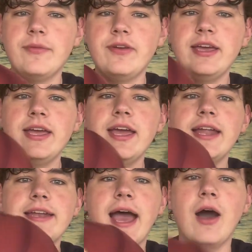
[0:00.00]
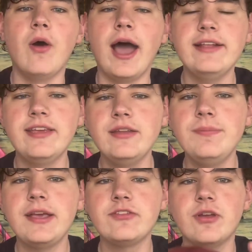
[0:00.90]
of it. Now, I did
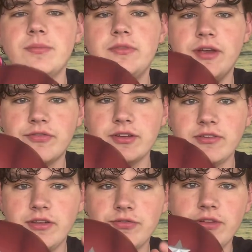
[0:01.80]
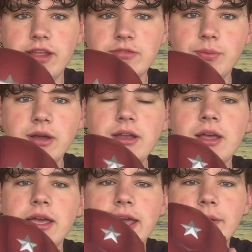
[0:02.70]
make some differences for this one.
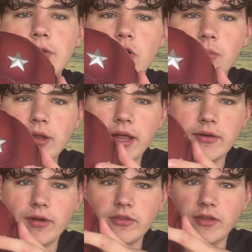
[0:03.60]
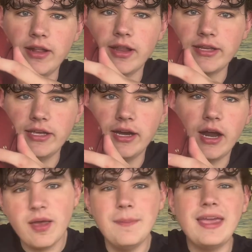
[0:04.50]
It would normally rest on it like here.
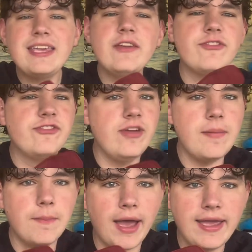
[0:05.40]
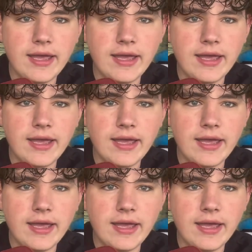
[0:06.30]
To make it fit my